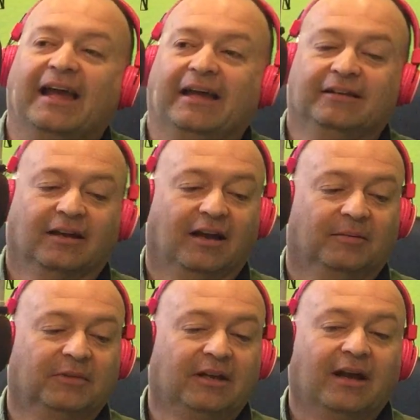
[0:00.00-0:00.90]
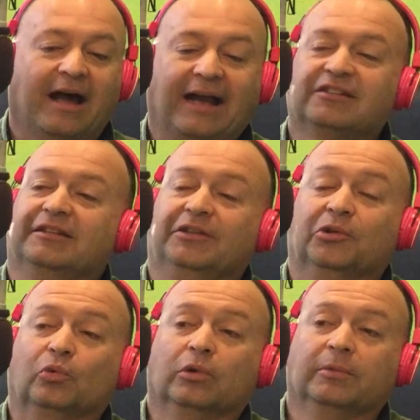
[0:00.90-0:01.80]
And I actually
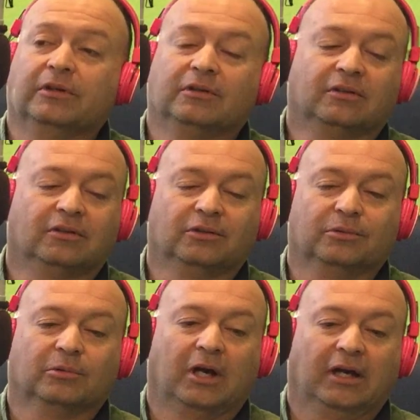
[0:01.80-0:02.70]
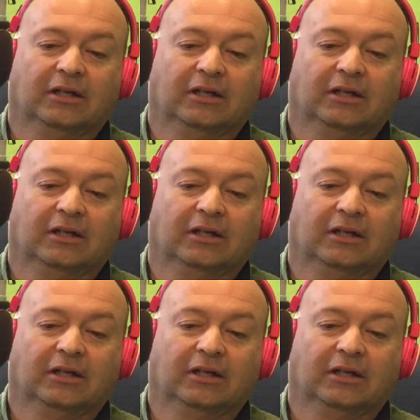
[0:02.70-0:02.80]
knew a woman who